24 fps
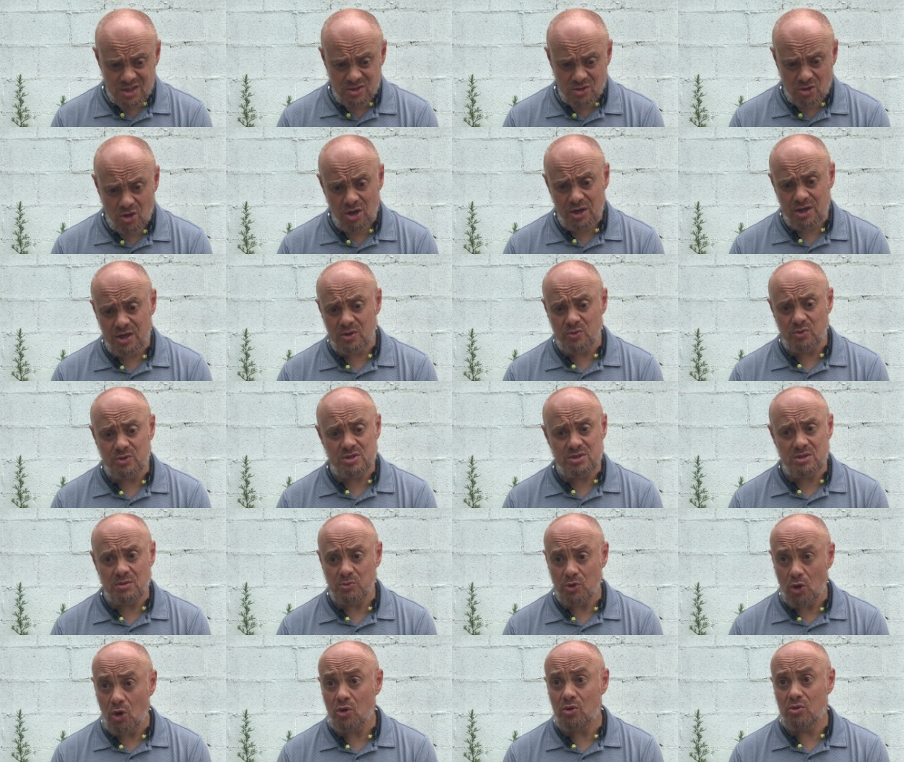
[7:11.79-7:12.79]
talking with
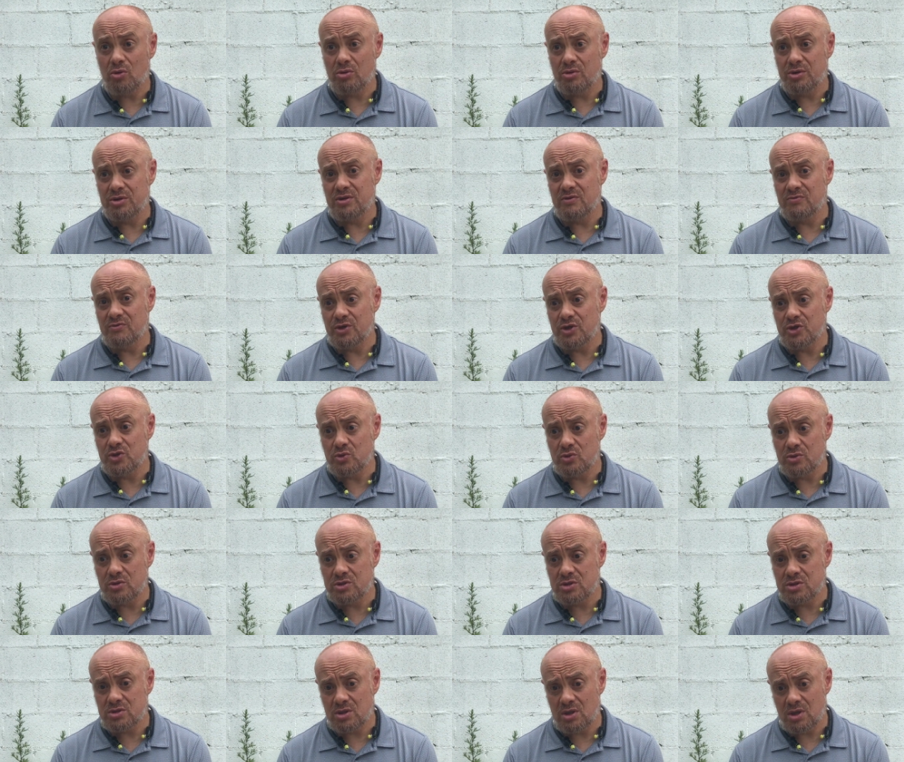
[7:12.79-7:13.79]
some local
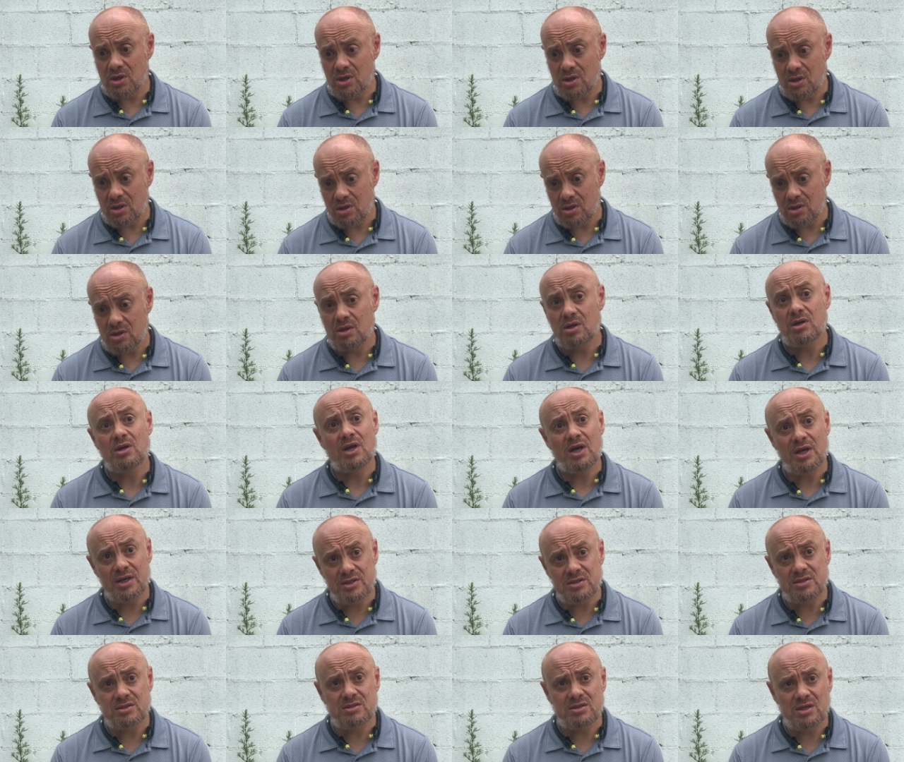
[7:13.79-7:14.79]
individuals,
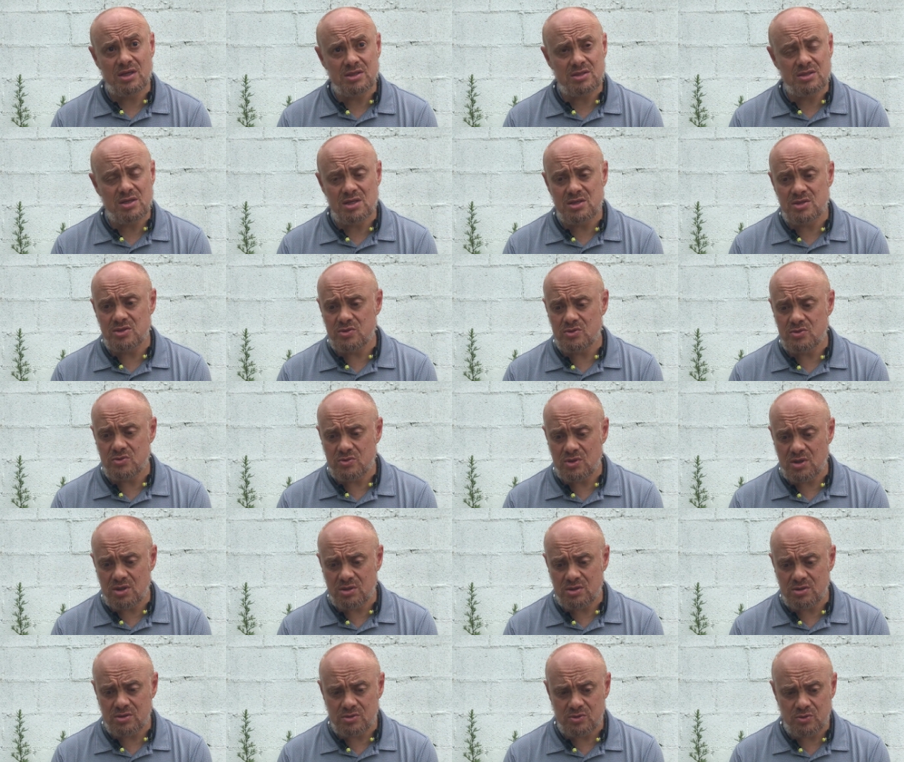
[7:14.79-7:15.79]
as you
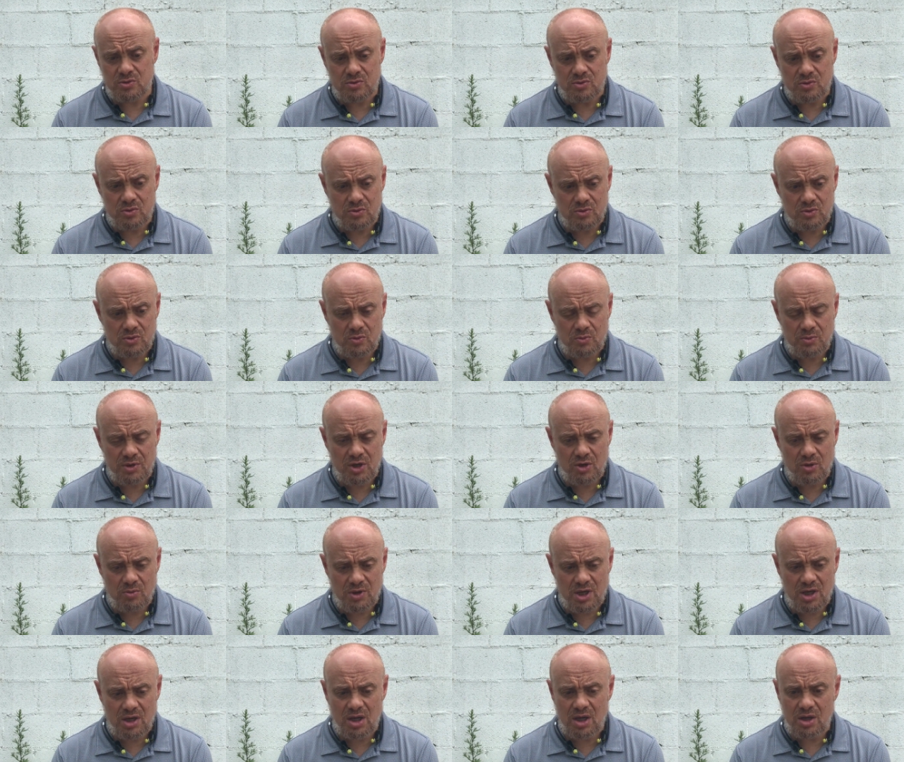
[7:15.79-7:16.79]
may
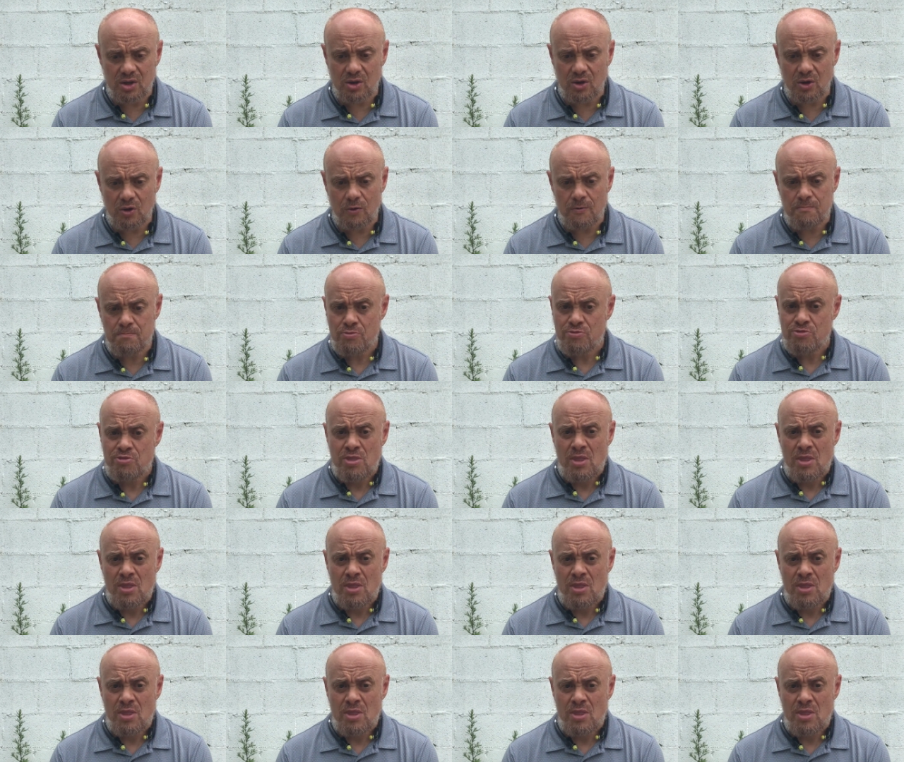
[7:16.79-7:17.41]
or may not know,